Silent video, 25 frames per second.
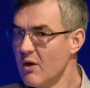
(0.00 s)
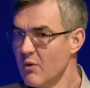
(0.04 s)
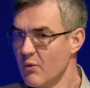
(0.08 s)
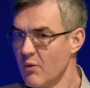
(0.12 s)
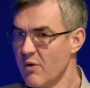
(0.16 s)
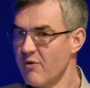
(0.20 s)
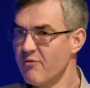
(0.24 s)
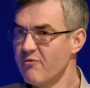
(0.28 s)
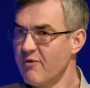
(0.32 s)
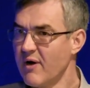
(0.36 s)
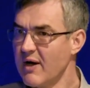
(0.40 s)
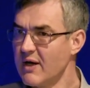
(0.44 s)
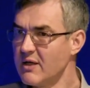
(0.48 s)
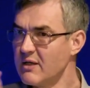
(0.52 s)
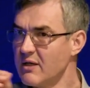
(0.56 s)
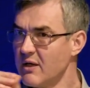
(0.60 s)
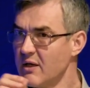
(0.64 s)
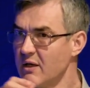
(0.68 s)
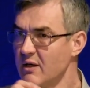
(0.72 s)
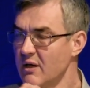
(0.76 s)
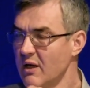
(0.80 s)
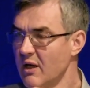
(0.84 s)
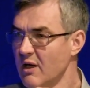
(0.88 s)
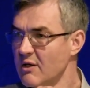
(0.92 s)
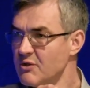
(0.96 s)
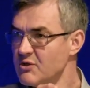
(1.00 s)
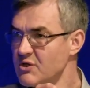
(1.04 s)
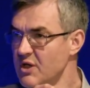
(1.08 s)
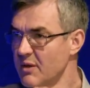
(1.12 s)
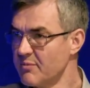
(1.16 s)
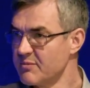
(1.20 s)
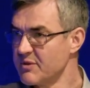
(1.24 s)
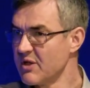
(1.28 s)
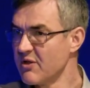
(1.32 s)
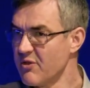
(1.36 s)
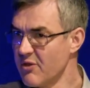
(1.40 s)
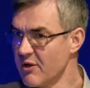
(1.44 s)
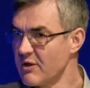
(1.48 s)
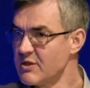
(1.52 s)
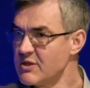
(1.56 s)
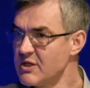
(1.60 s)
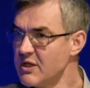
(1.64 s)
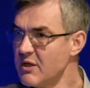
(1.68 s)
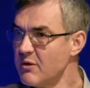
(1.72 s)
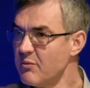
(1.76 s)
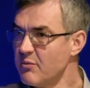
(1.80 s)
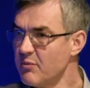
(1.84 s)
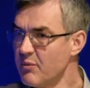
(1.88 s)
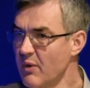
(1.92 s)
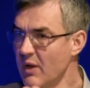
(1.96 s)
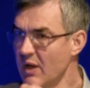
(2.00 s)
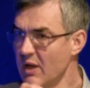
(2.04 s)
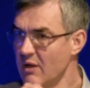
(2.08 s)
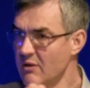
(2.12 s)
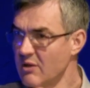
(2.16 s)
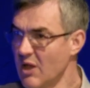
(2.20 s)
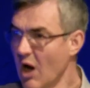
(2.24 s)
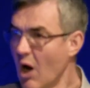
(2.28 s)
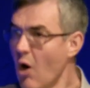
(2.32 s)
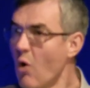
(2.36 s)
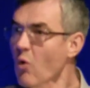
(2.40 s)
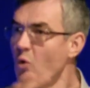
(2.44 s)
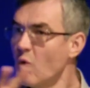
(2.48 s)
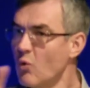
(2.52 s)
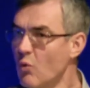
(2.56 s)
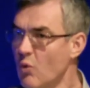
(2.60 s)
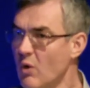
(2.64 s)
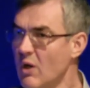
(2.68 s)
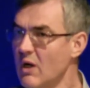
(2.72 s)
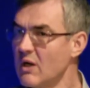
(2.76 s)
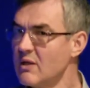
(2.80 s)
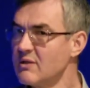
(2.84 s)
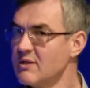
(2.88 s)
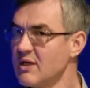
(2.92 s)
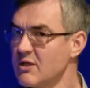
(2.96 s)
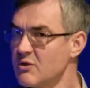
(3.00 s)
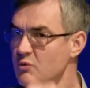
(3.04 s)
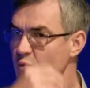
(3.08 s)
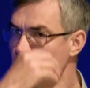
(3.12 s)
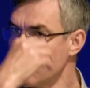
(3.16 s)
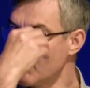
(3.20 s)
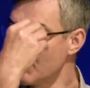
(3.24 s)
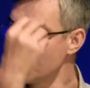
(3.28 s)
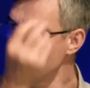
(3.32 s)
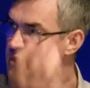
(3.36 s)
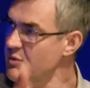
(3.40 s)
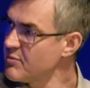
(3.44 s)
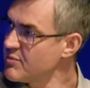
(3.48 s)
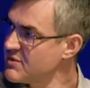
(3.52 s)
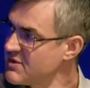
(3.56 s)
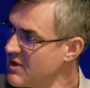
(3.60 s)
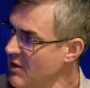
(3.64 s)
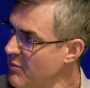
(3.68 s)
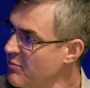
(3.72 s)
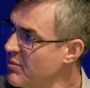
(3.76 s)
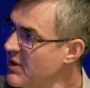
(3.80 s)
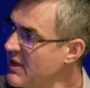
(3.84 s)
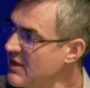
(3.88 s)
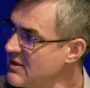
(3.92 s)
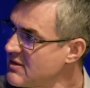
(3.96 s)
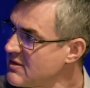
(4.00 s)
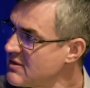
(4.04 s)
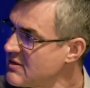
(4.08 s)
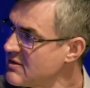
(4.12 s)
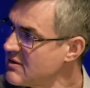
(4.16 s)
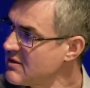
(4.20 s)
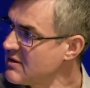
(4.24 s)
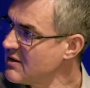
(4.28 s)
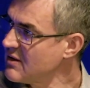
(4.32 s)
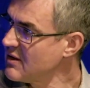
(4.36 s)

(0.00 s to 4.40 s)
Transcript: we find in chapter 13 the whole world that worships the beast,